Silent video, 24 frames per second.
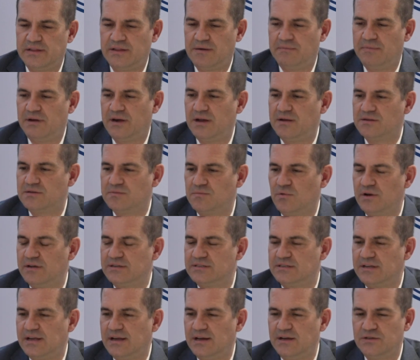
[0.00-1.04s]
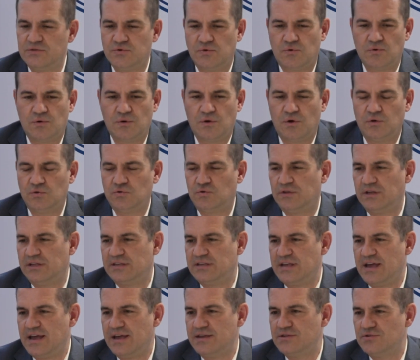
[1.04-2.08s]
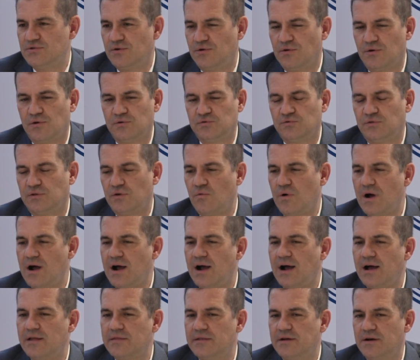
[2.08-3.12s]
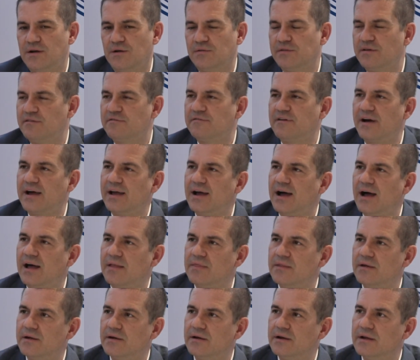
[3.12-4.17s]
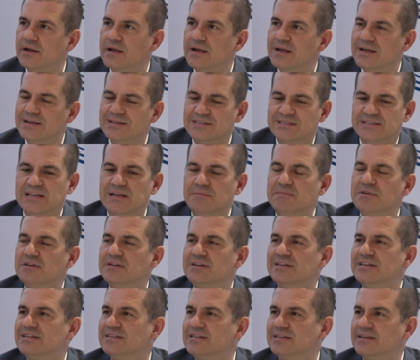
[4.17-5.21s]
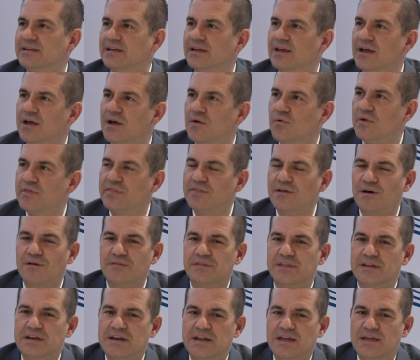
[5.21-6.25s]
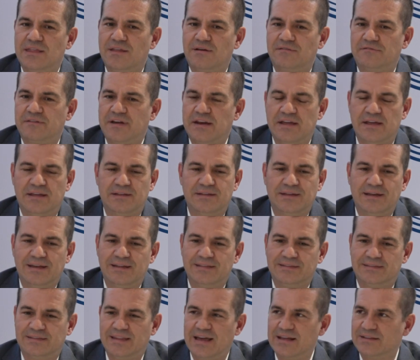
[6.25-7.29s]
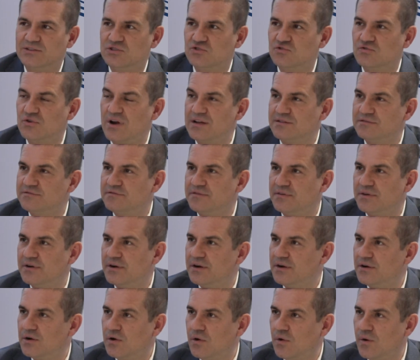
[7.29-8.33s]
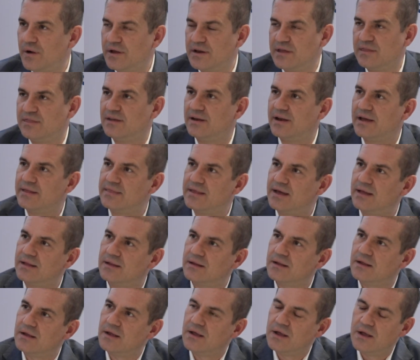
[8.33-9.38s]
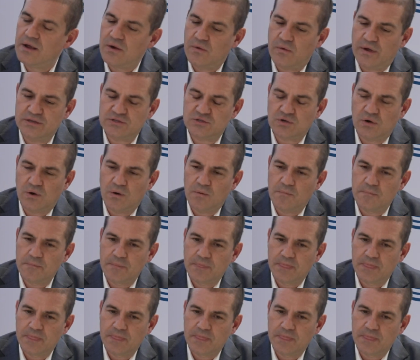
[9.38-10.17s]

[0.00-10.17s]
in a very small scale, you could go to the 10, you could go to the 100 or the 500 seamlessly without the need of any tech transfer or anything like that, right? So